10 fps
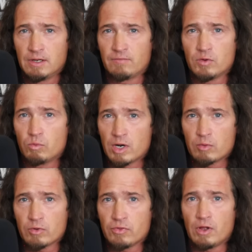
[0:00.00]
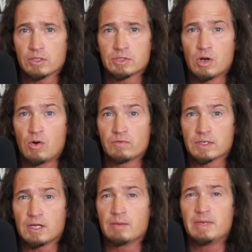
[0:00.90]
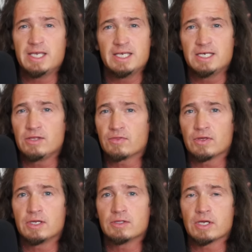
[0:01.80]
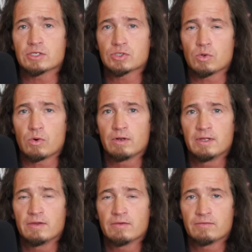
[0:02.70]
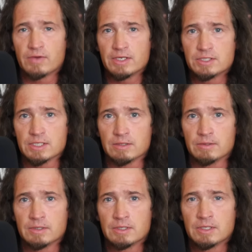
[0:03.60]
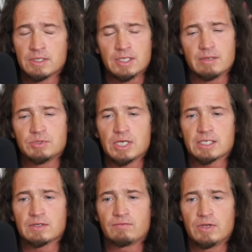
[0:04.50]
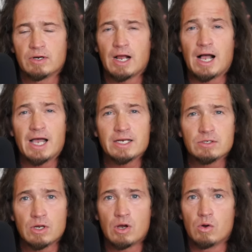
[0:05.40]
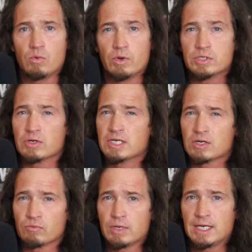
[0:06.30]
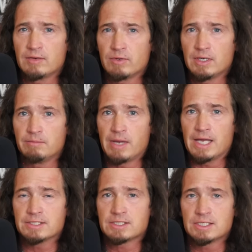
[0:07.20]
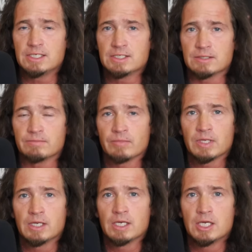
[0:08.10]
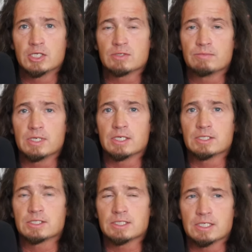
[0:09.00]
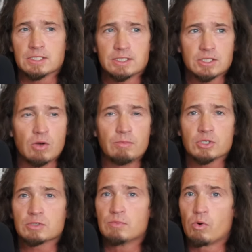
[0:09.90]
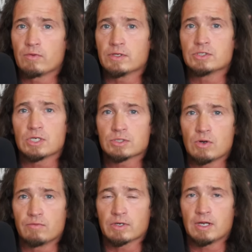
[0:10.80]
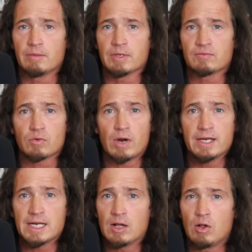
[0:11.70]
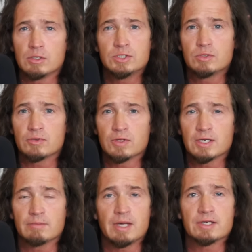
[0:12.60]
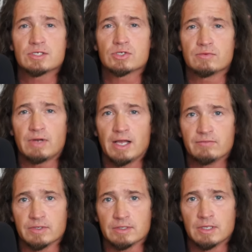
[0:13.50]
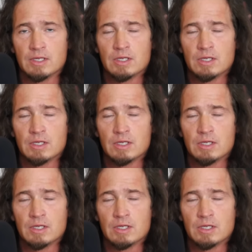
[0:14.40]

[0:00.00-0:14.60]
of the wherewithal to overcome anything that you're facing. The objective here, I know, when you're in a really, really bad season, is so much more than just overcoming. For right now, all you can think about is surviving.